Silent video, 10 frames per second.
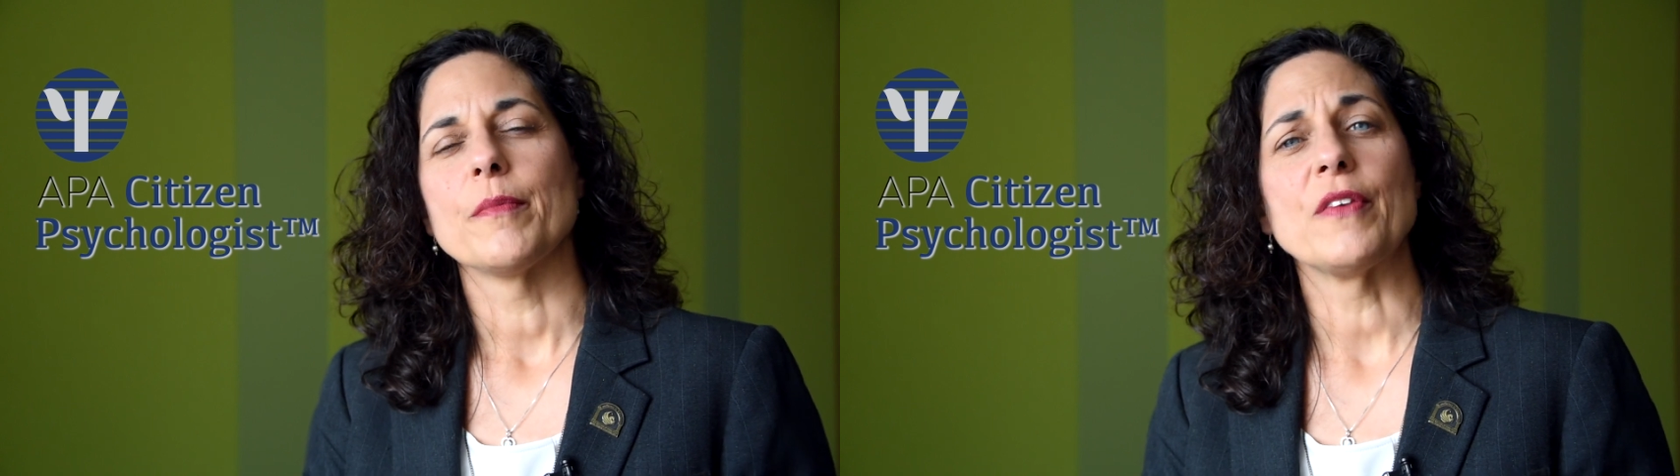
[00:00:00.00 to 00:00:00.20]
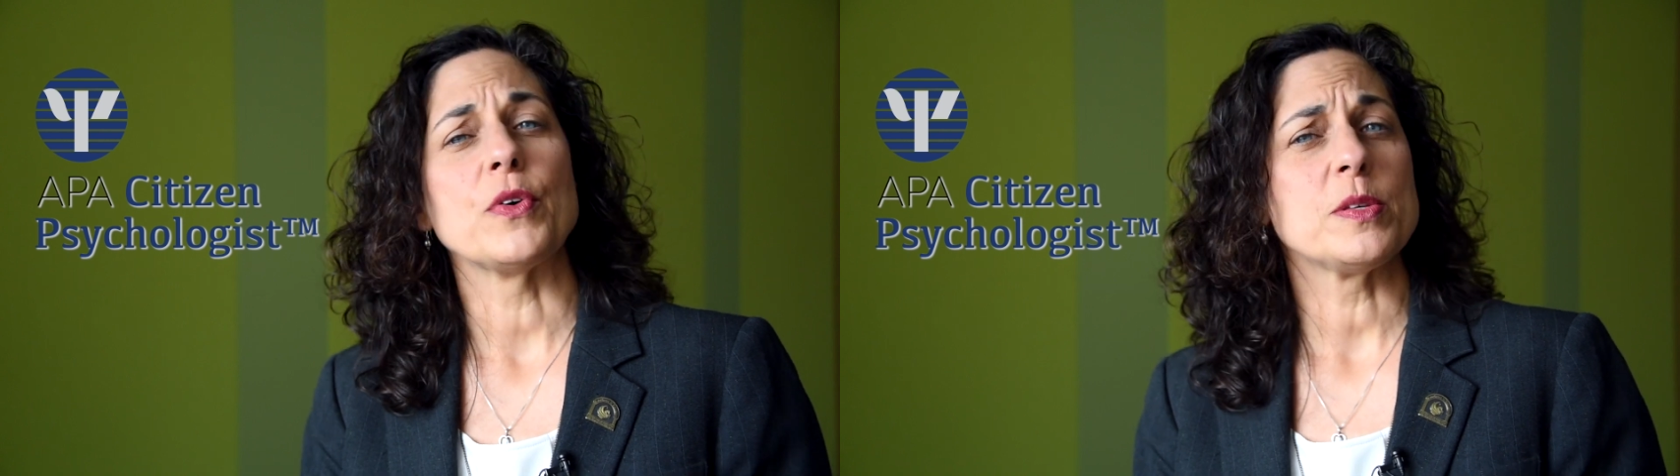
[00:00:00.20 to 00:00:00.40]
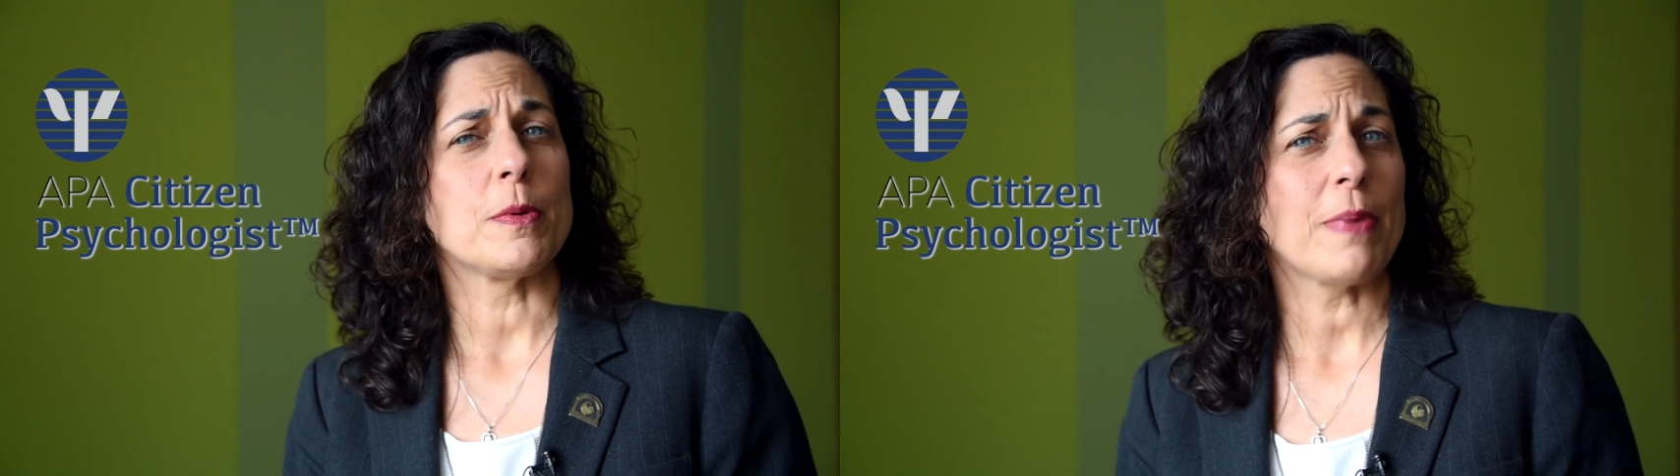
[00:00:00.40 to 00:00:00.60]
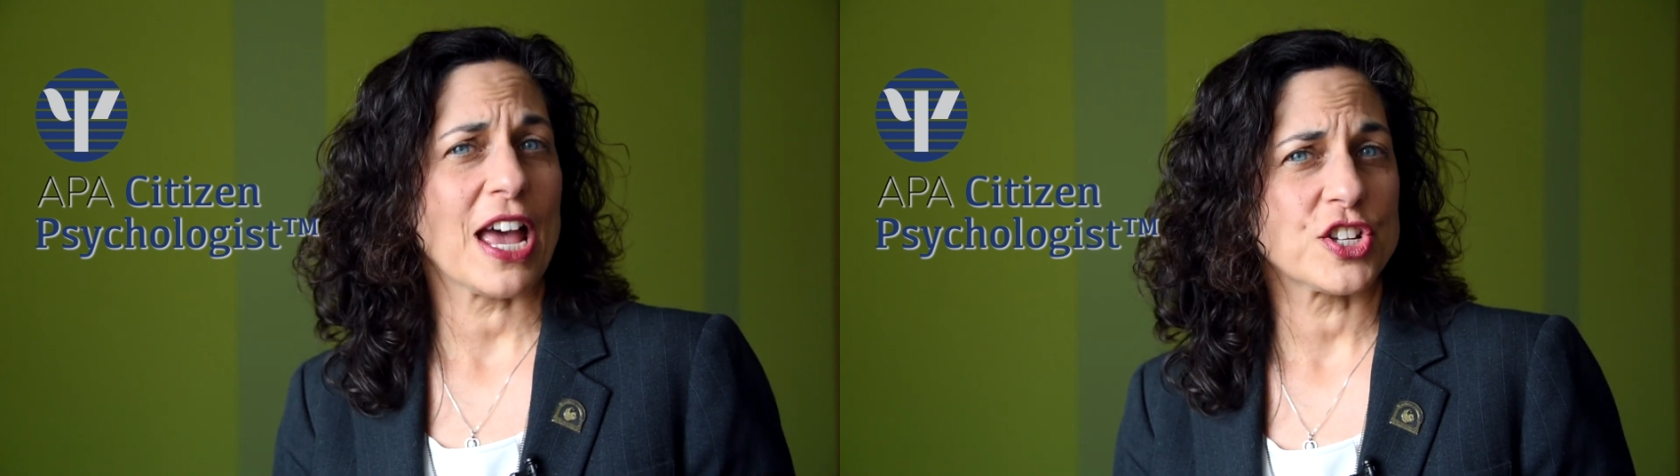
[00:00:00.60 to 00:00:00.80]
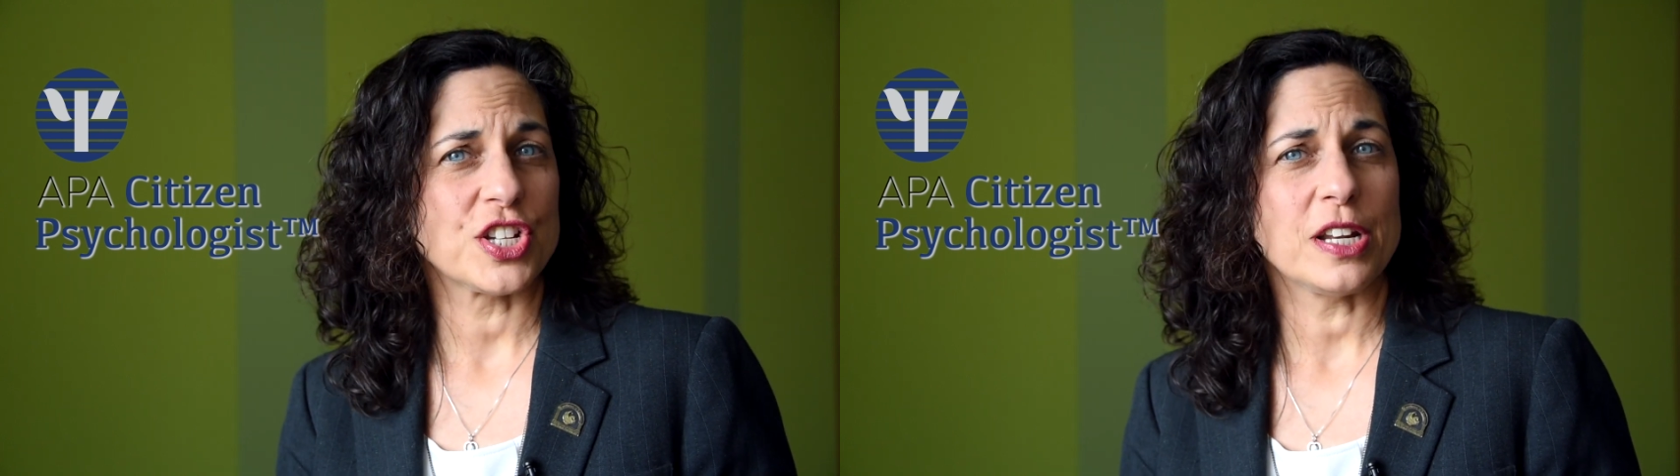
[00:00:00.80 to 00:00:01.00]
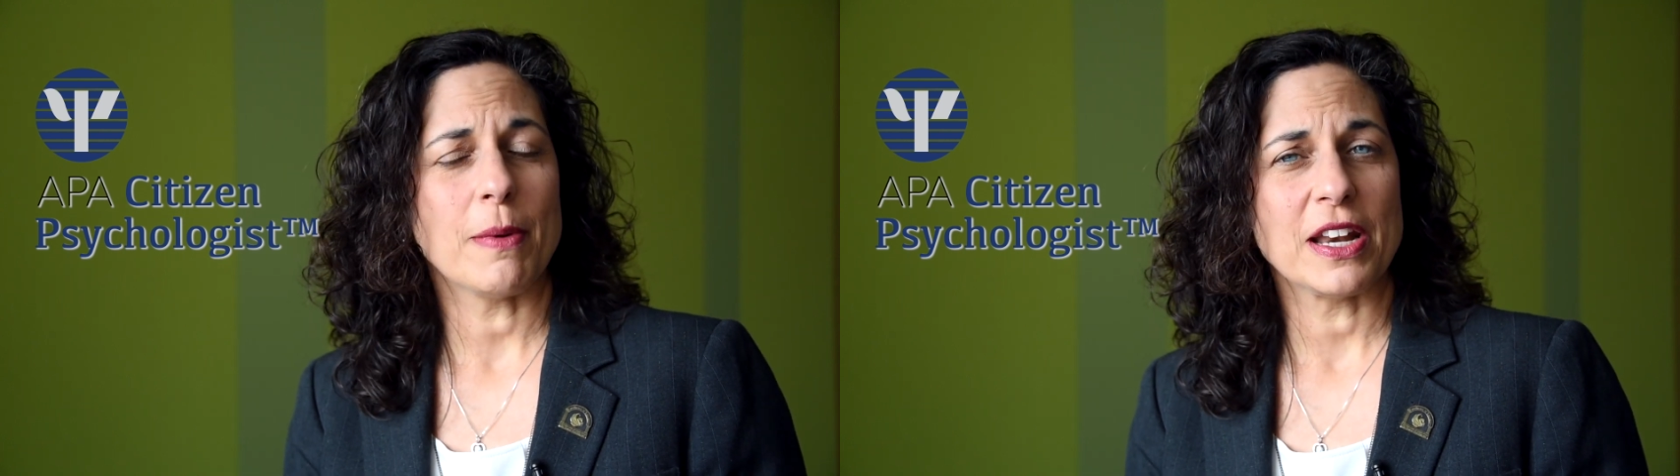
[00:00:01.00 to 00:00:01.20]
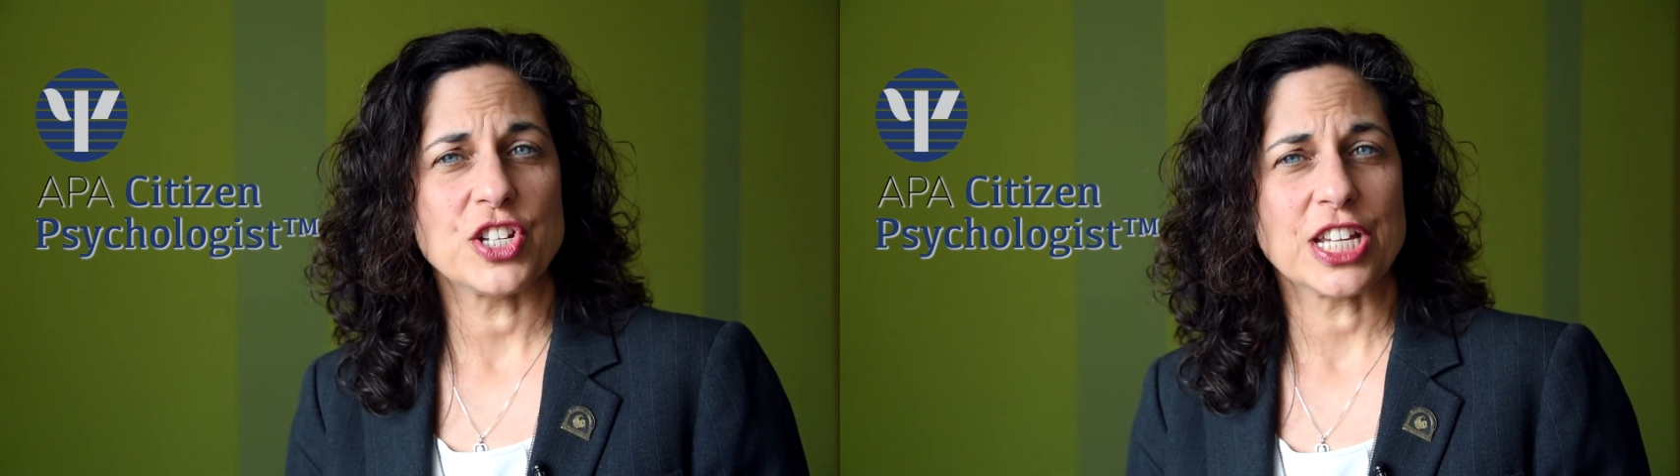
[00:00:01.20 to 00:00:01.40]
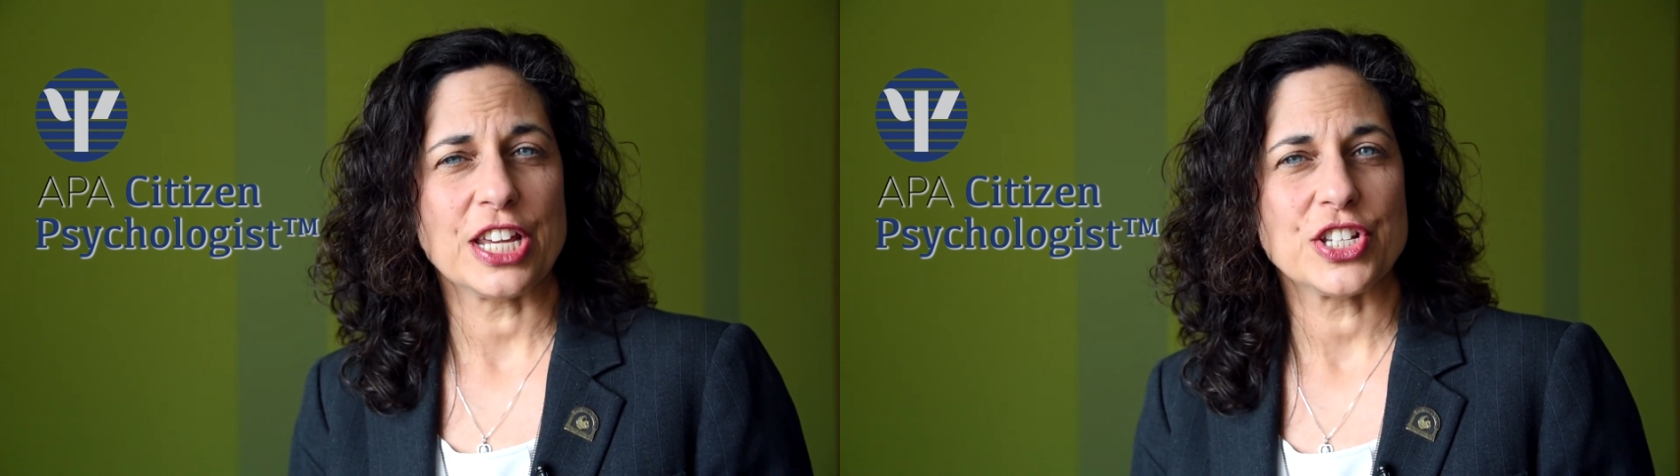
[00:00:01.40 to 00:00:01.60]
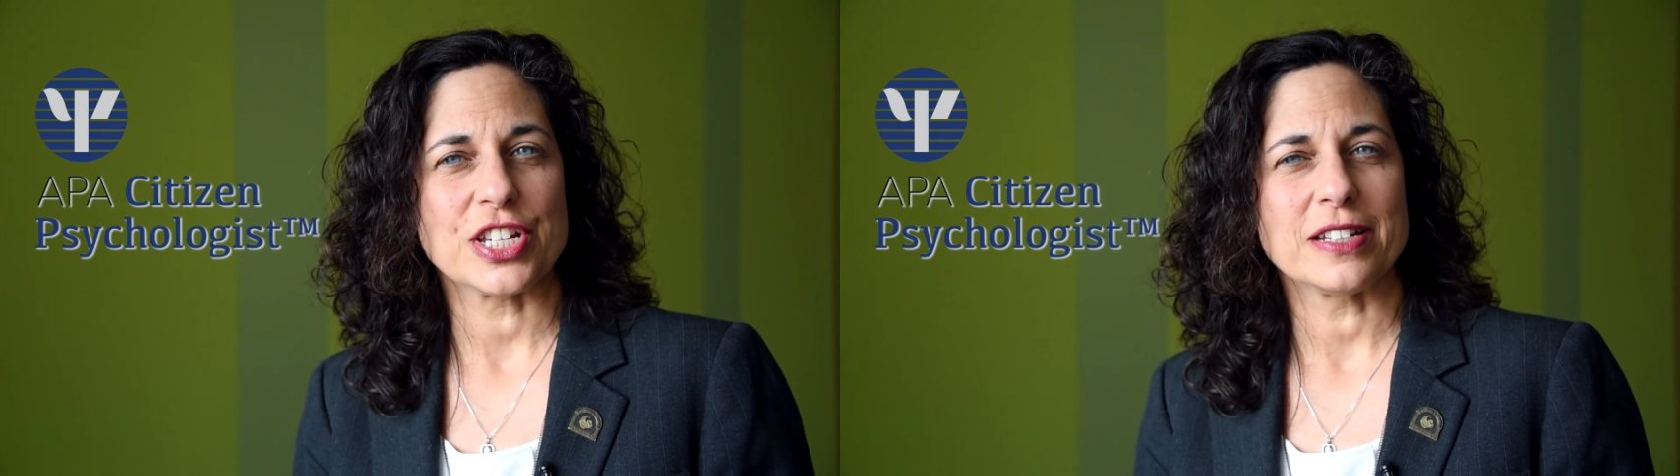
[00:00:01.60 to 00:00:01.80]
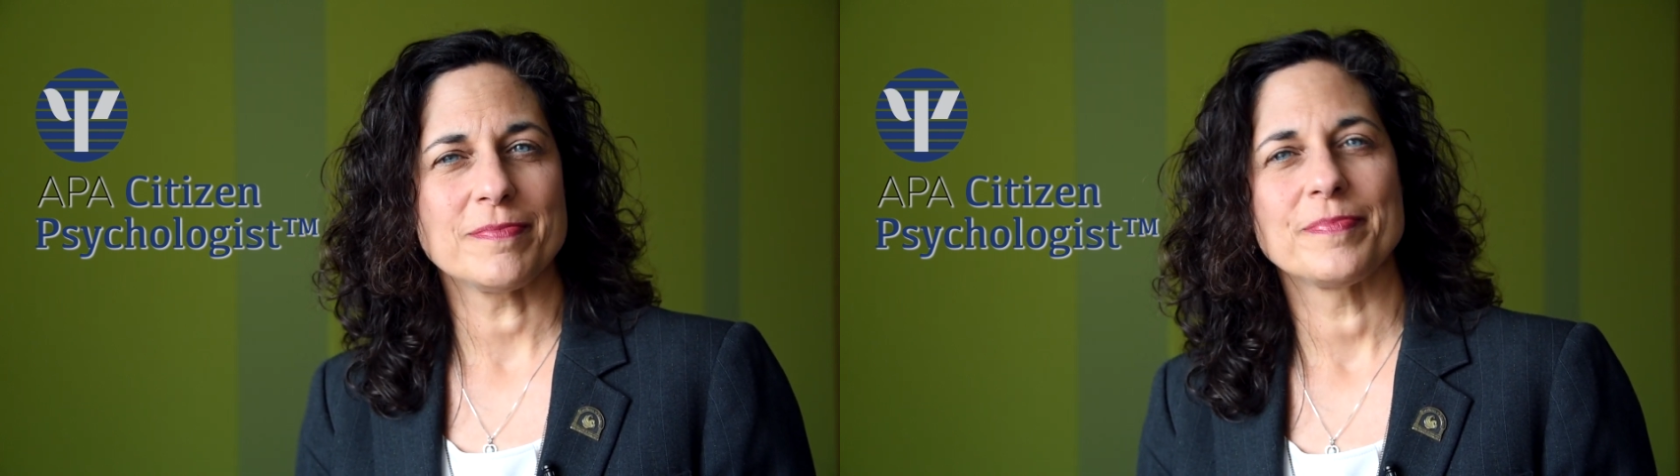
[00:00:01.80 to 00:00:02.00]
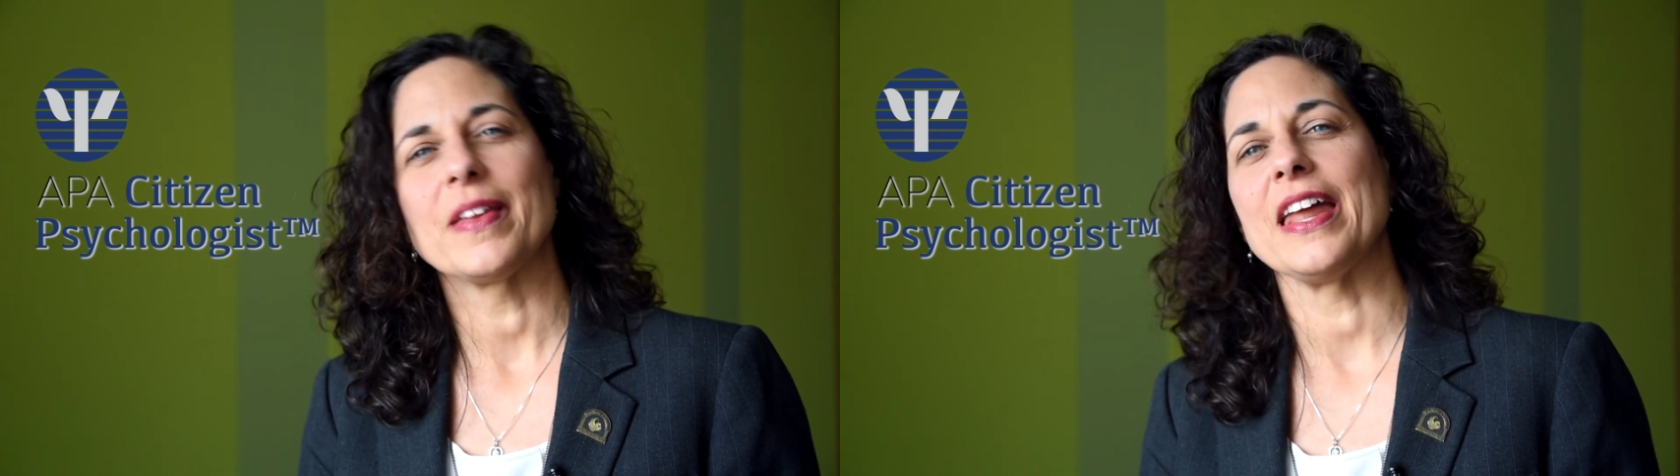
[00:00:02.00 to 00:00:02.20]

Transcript: I've always been passionate about education,